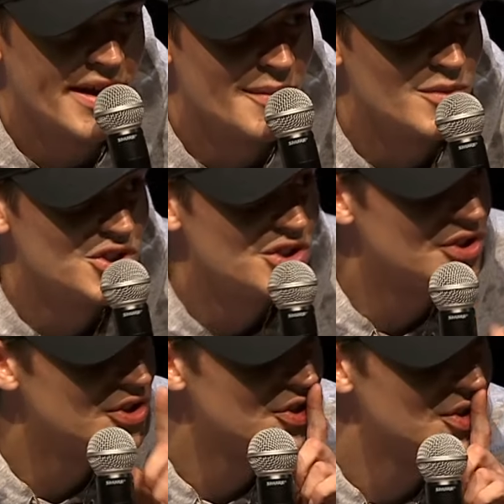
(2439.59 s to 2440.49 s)
He is legit
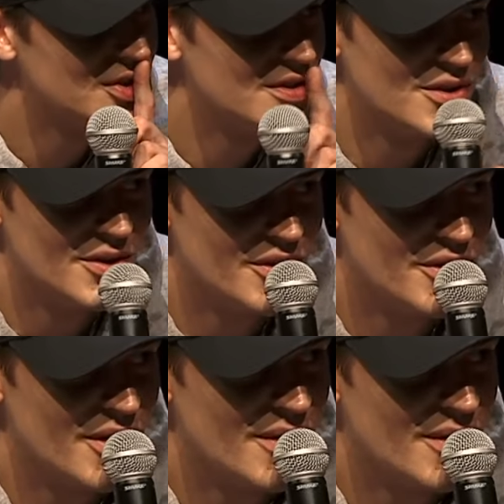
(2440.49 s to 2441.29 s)
sleeping, I think. Don't.